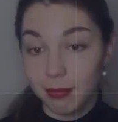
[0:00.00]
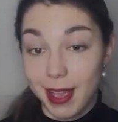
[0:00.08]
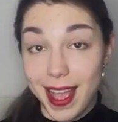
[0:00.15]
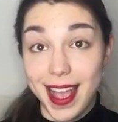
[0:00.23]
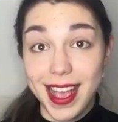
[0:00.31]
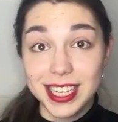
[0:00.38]

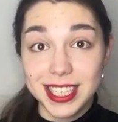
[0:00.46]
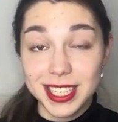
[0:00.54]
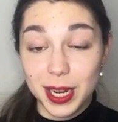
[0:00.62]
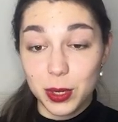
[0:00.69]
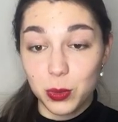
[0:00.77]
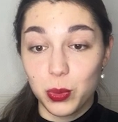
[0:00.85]

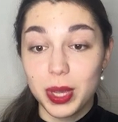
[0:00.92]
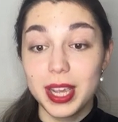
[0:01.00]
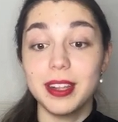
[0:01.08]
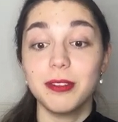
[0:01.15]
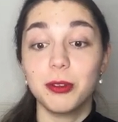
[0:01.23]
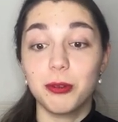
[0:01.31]
Excellent! We
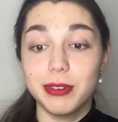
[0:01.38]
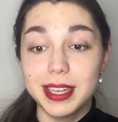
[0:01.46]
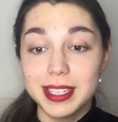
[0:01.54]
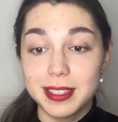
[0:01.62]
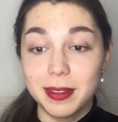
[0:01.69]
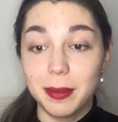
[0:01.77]

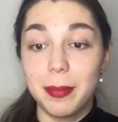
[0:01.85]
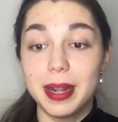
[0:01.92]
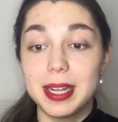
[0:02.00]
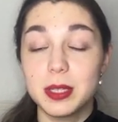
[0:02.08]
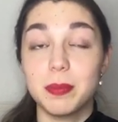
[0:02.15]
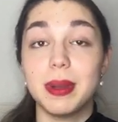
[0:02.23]
increased the
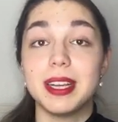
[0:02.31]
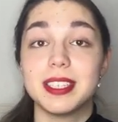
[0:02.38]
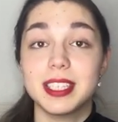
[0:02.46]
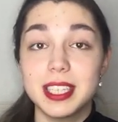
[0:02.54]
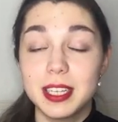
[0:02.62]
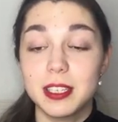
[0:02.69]
balance by
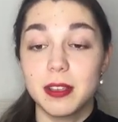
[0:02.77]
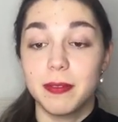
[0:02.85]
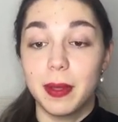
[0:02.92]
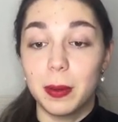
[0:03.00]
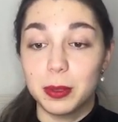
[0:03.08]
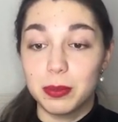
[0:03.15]

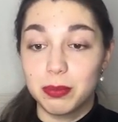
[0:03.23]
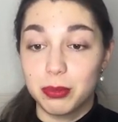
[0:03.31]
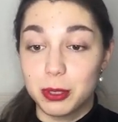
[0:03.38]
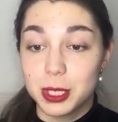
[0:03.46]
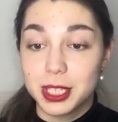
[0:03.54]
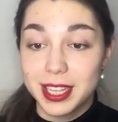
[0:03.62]

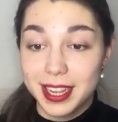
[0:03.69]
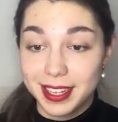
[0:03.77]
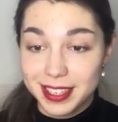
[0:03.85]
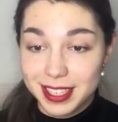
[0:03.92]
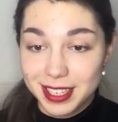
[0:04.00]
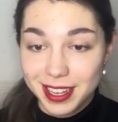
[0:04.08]
6,000%.
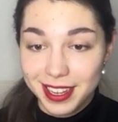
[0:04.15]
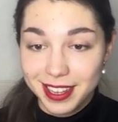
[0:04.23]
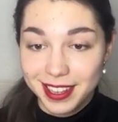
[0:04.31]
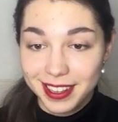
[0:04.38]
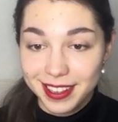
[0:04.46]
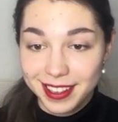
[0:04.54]

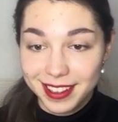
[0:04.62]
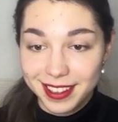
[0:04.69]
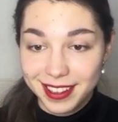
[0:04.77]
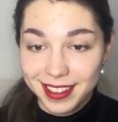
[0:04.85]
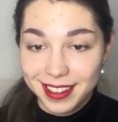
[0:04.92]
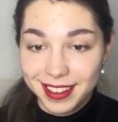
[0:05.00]

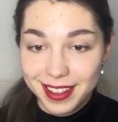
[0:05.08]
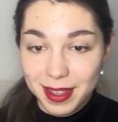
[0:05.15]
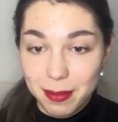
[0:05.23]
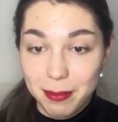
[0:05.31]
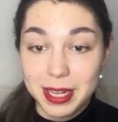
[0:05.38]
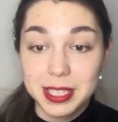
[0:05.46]

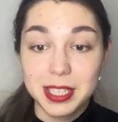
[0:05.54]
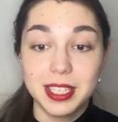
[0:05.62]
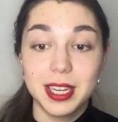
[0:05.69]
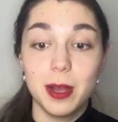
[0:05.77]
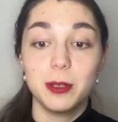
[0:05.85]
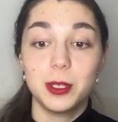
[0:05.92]
Balance is
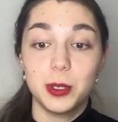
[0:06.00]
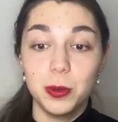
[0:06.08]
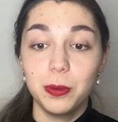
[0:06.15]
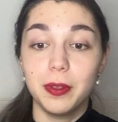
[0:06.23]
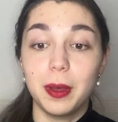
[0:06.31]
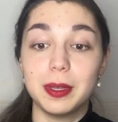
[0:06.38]
now
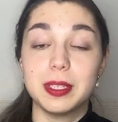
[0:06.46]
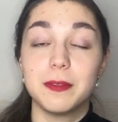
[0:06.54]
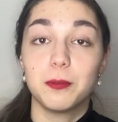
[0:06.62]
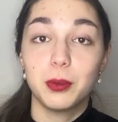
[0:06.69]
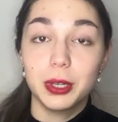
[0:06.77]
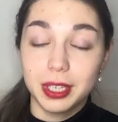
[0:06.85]

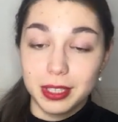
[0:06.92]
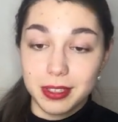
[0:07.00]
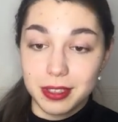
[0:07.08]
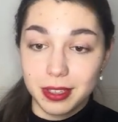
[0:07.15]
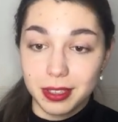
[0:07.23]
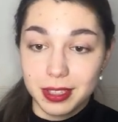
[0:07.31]

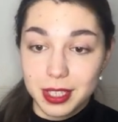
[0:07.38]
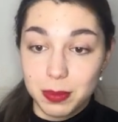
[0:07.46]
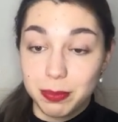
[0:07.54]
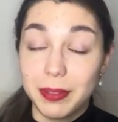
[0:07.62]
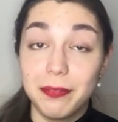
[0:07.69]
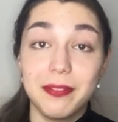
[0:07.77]
$2,400,
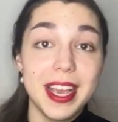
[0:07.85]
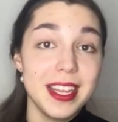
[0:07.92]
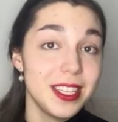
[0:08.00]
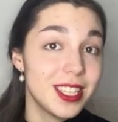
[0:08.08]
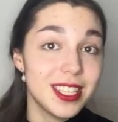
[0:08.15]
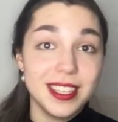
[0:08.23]
but
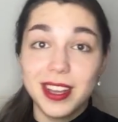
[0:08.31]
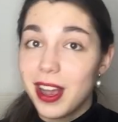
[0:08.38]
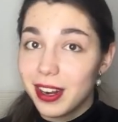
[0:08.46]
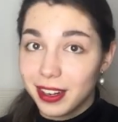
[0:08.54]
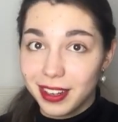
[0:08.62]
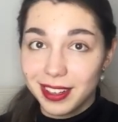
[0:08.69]
that's not
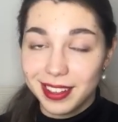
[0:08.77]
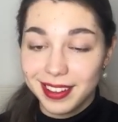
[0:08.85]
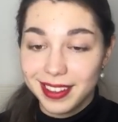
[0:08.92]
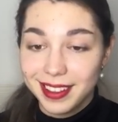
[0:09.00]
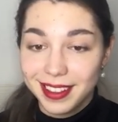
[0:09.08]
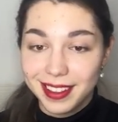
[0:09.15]
all.
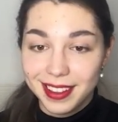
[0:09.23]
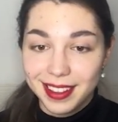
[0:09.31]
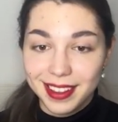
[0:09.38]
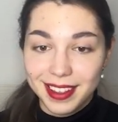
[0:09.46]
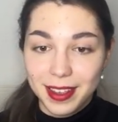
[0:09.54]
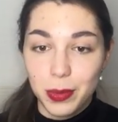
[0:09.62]

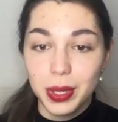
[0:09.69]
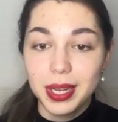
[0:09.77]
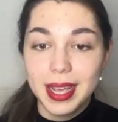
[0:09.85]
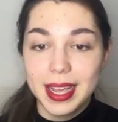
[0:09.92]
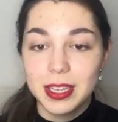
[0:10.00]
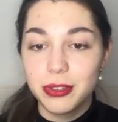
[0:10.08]
We'll
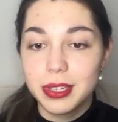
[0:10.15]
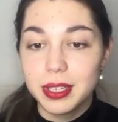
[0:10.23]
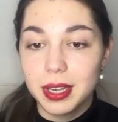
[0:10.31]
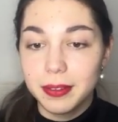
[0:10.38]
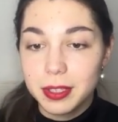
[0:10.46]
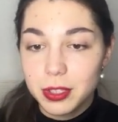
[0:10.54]
enter
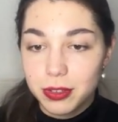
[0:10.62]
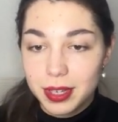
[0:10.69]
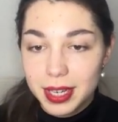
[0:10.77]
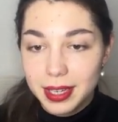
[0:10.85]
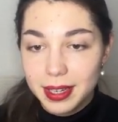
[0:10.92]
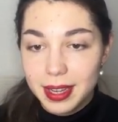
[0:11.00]
another
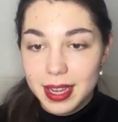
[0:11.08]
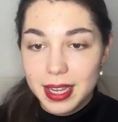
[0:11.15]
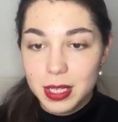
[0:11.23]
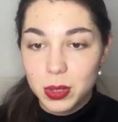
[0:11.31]
trade as